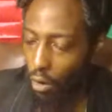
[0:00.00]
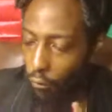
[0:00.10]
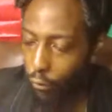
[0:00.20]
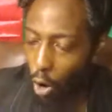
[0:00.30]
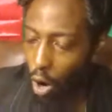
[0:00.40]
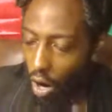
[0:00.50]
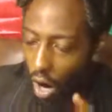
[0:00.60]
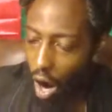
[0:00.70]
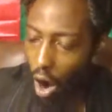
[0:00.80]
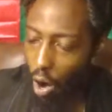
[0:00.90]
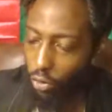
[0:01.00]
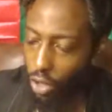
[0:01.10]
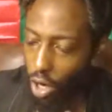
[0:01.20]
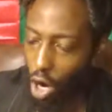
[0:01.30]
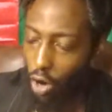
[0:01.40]
for all
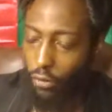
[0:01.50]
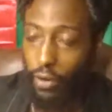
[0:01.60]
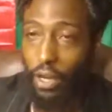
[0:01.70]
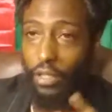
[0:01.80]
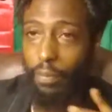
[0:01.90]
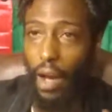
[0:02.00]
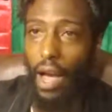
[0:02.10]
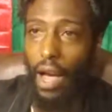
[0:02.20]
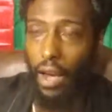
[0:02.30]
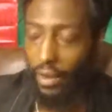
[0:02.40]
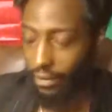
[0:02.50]
the earth is mine.